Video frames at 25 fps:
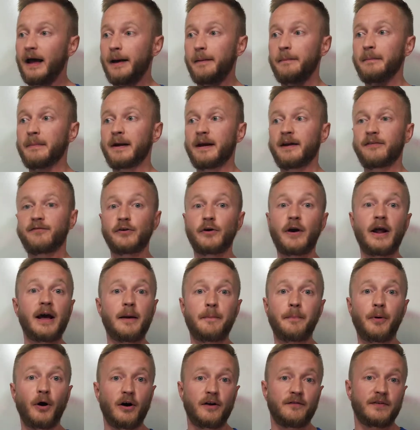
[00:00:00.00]
if you're not a
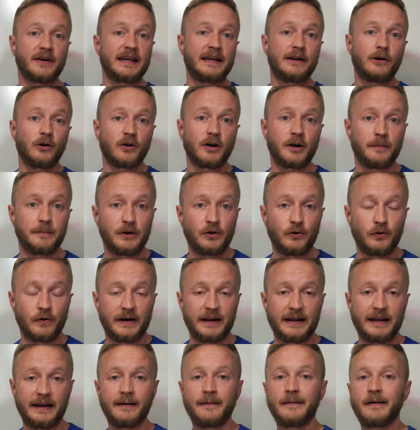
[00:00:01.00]
part of a keto
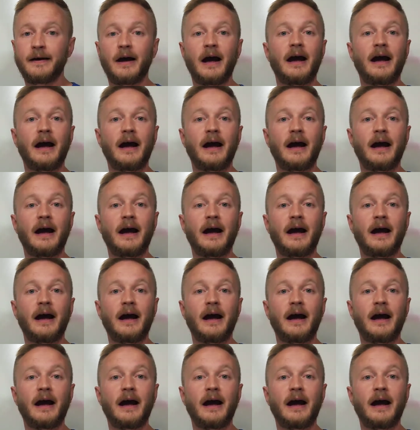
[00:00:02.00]
community,